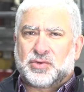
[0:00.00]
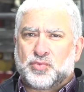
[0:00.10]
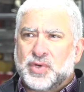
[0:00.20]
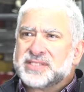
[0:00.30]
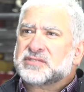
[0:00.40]
the
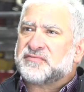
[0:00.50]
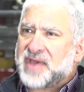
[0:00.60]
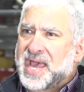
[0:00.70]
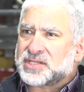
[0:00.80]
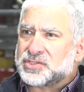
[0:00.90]
risk
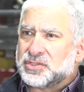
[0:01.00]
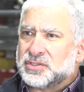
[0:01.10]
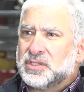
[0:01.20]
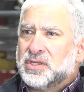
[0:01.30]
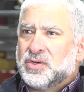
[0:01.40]

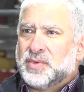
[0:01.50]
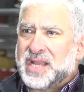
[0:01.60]
factor, when